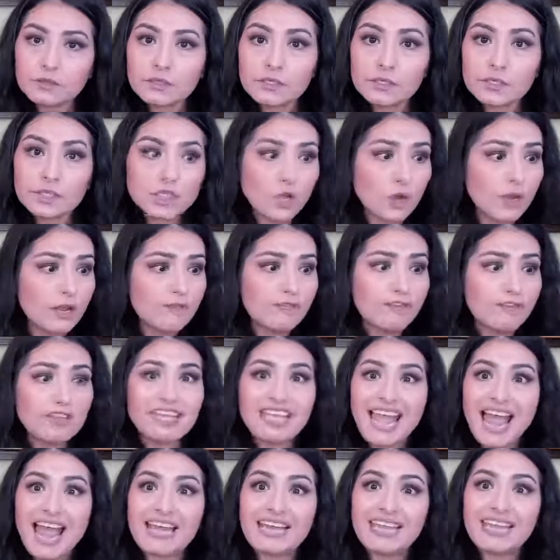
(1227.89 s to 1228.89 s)
So if you
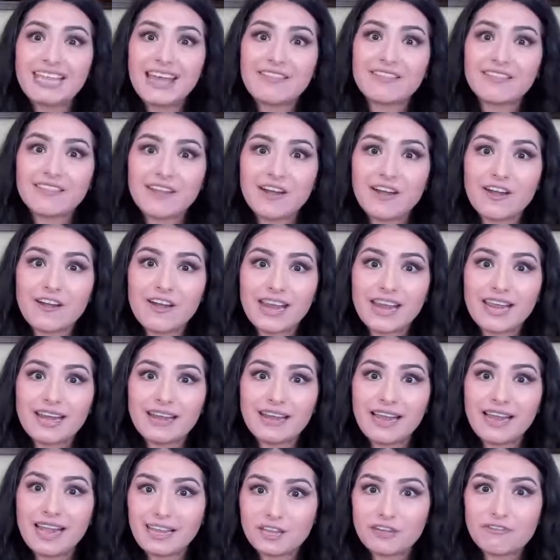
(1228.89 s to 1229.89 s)
can't get there in
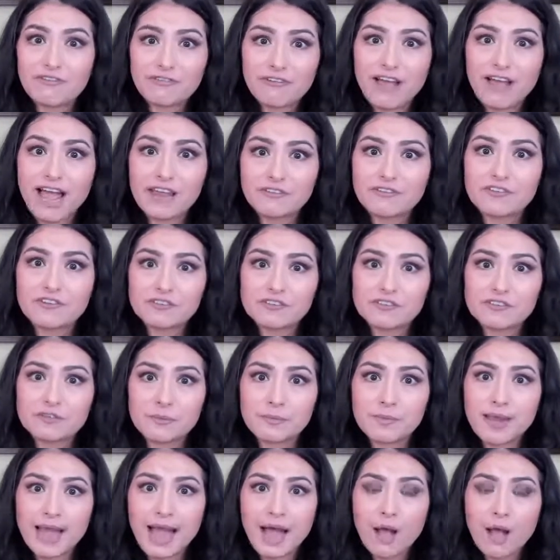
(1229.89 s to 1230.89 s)
5 years
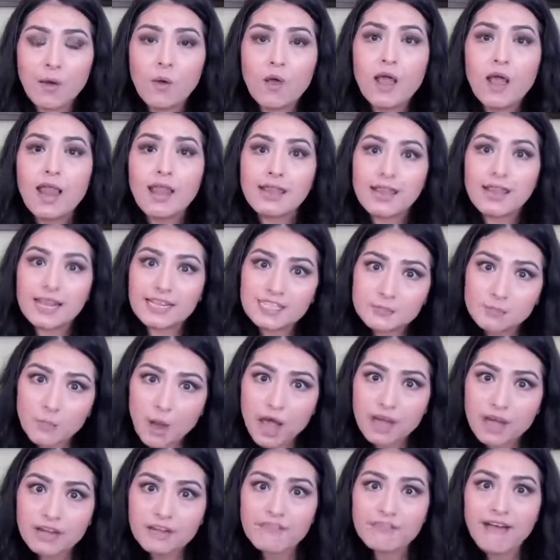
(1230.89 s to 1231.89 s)
from now, let's
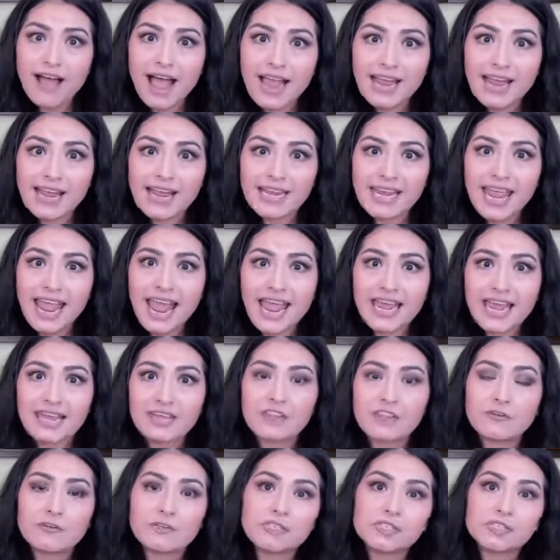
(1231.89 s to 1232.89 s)
modify it. And
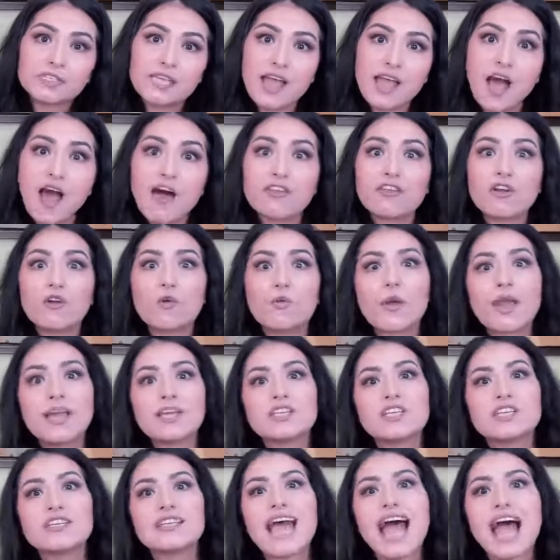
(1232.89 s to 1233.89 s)
there's the other way
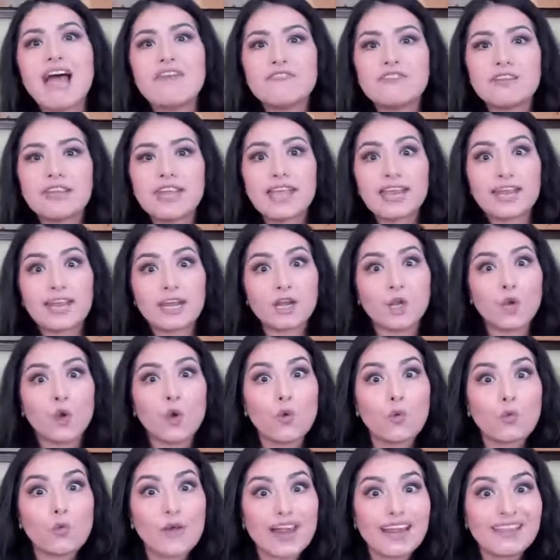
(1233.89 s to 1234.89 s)
to navigate and
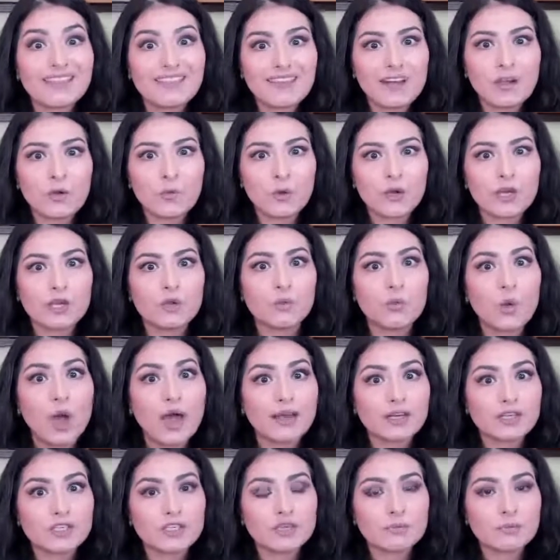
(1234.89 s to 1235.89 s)
go right there where you
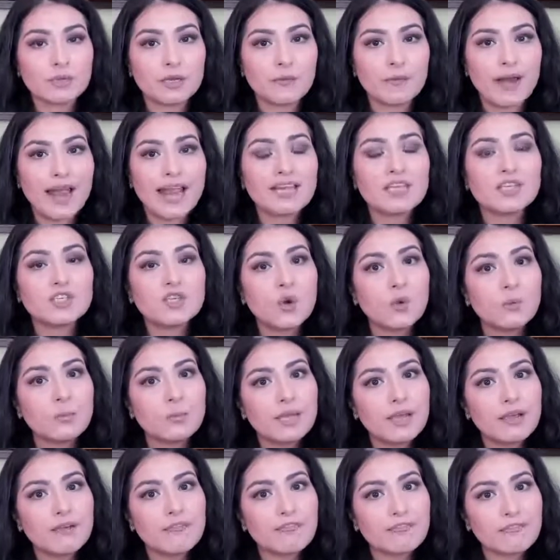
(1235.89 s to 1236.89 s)
want it to be, right? Don't
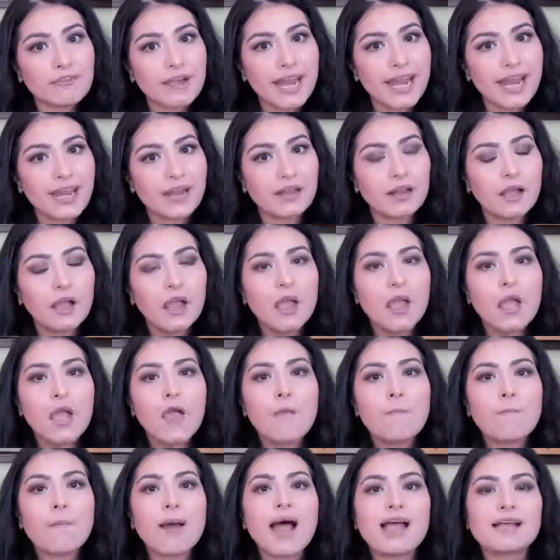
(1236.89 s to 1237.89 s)
be afraid.
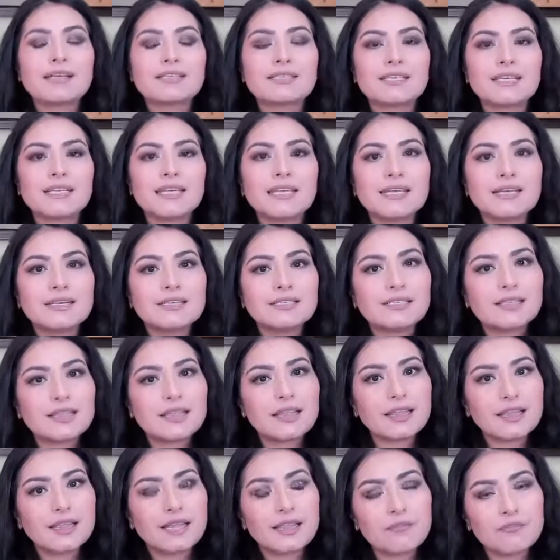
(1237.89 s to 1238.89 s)
But here's the
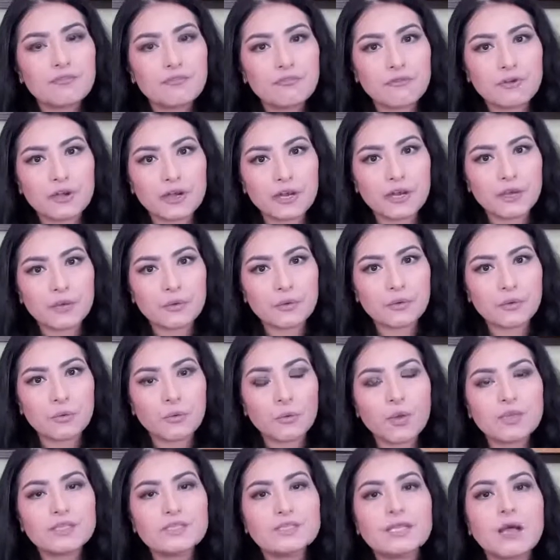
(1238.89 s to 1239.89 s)
thing for you.
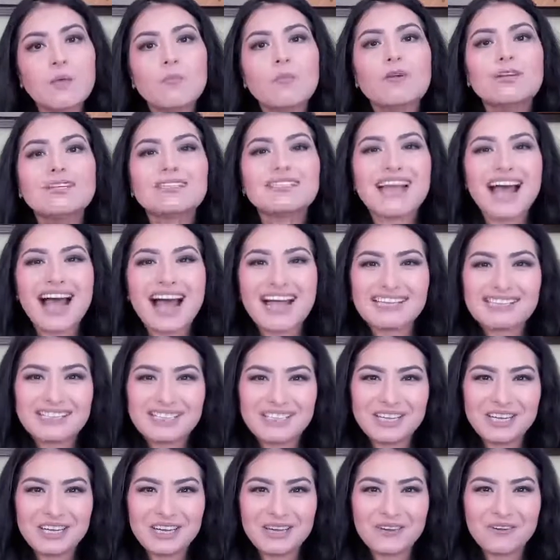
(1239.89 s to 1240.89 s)
When someone is
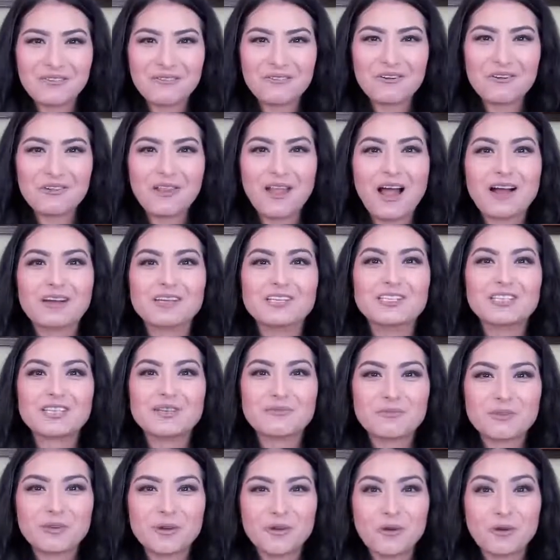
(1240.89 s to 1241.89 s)
asking you for
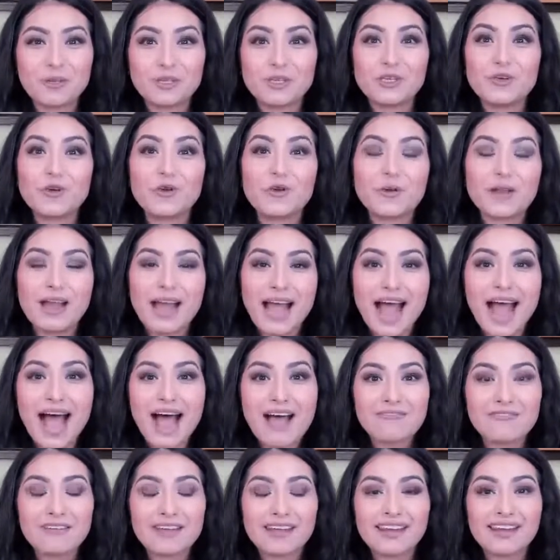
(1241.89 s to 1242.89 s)
long-term goal, you don't
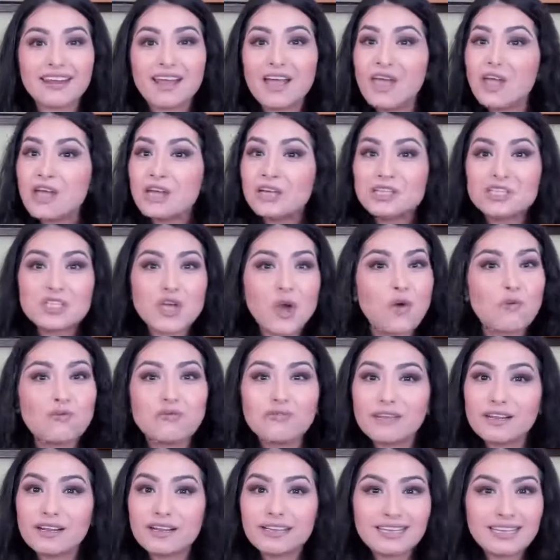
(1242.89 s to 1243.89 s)
have it. Don't
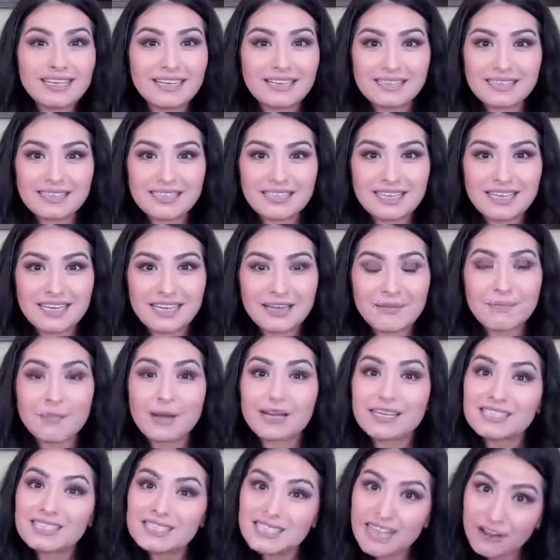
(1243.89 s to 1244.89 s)
feel guilty,
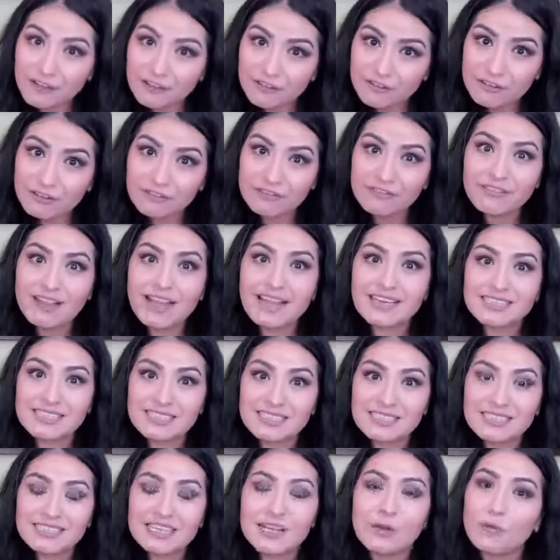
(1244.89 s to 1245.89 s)
but self-reflect
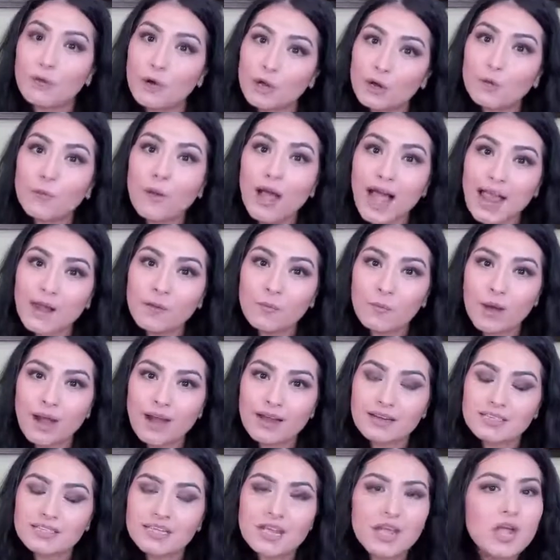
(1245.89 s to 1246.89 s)
and say, what do I
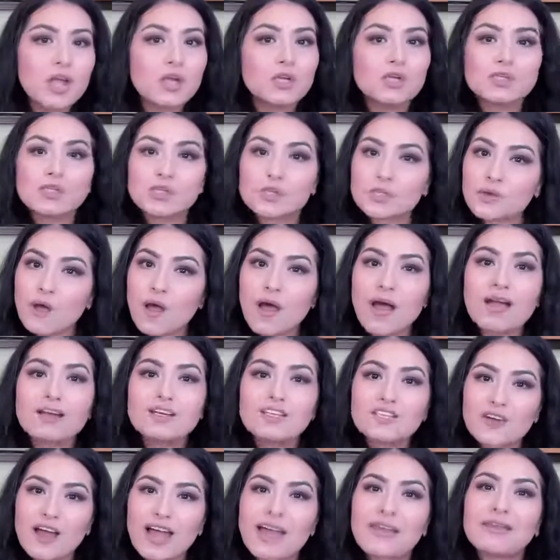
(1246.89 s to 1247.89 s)
want? Do not
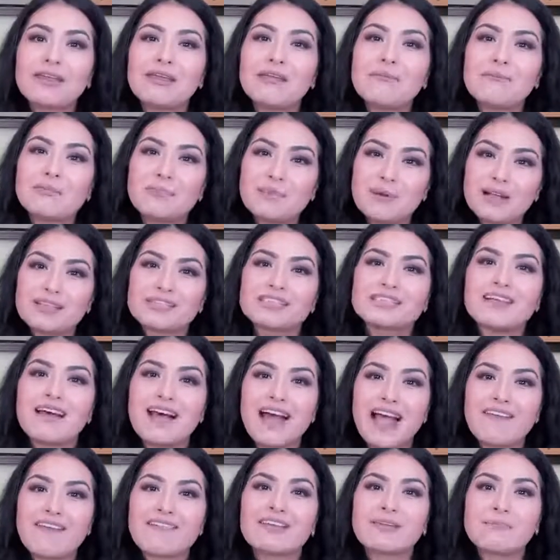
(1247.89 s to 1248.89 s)
try to impress the
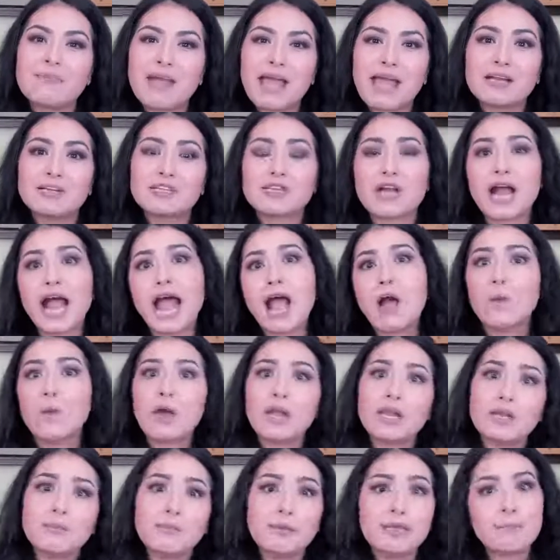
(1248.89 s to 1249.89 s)
hiring manager. I
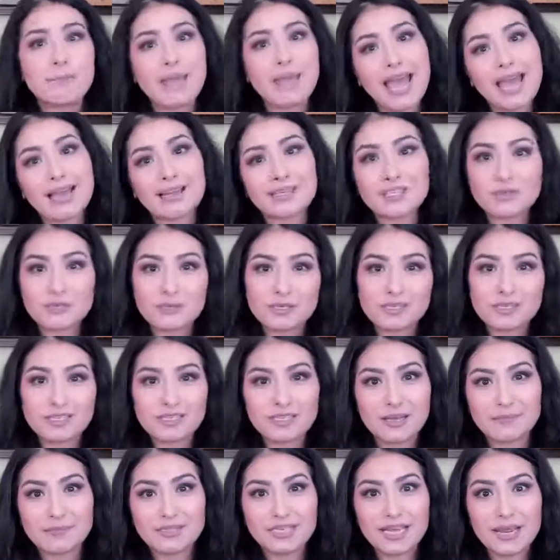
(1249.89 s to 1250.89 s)
want to be a management
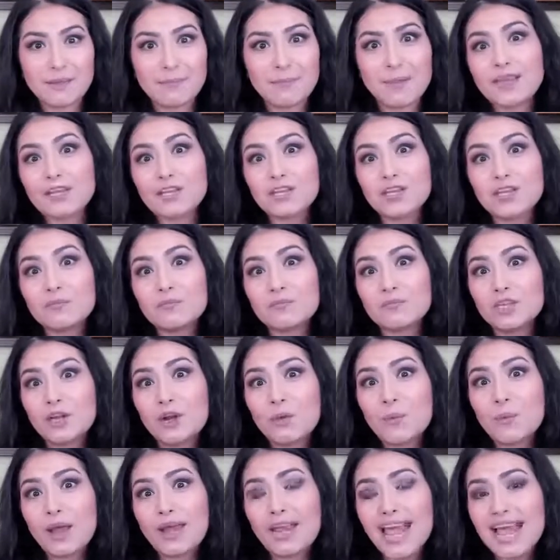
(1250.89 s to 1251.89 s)
someday. But you
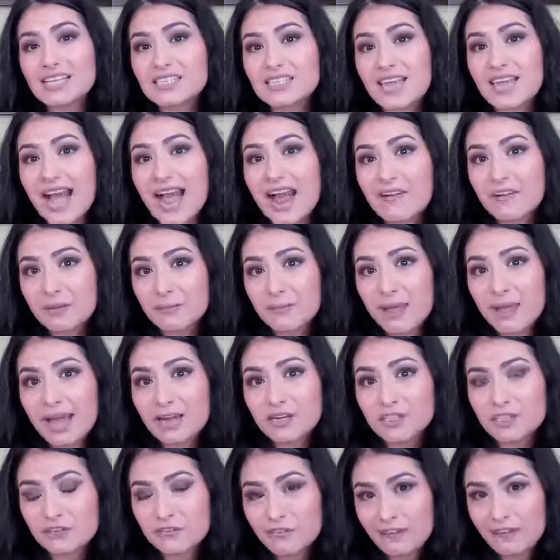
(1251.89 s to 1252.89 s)
know what? As a hiring
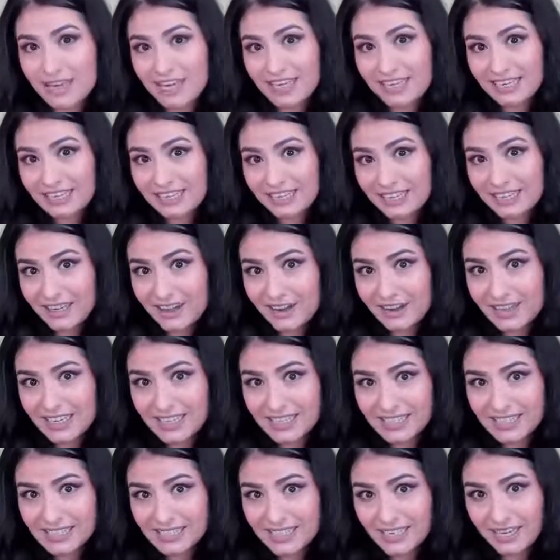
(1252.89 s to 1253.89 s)
manager, if I can
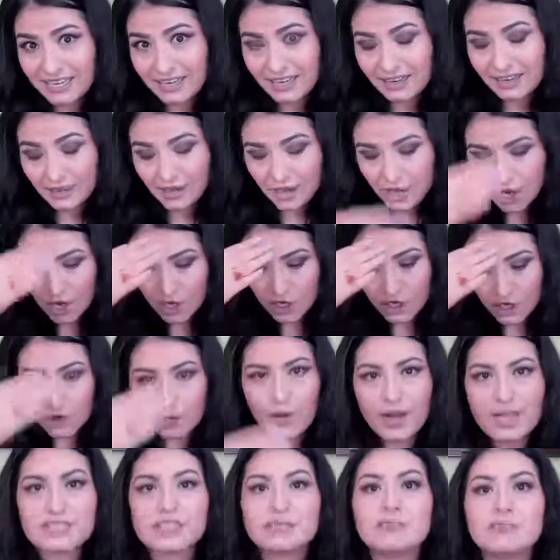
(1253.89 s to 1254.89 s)
clearly see your
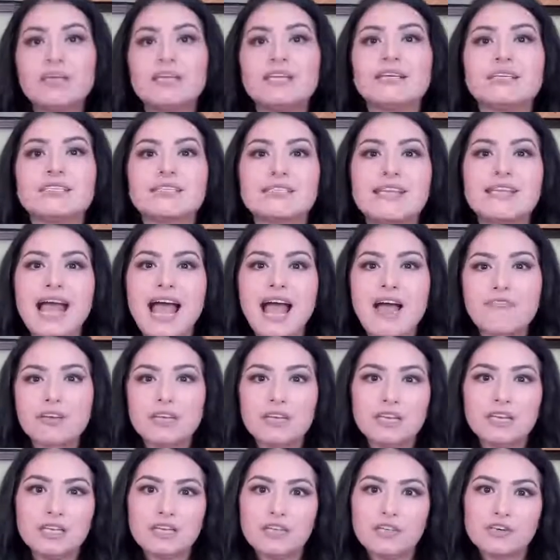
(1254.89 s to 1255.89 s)
resume doesn't have
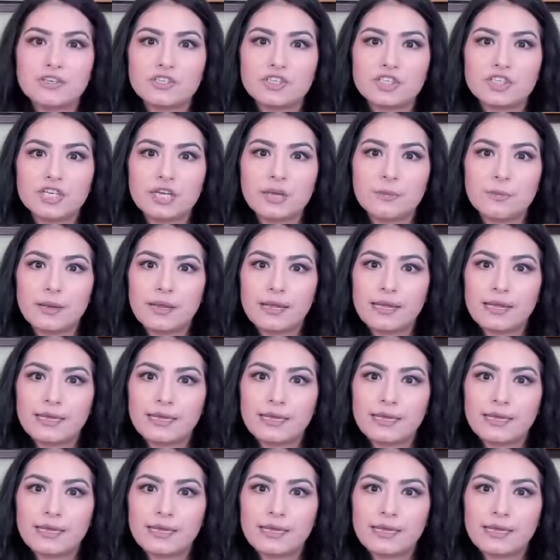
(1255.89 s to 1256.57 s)
any leadership,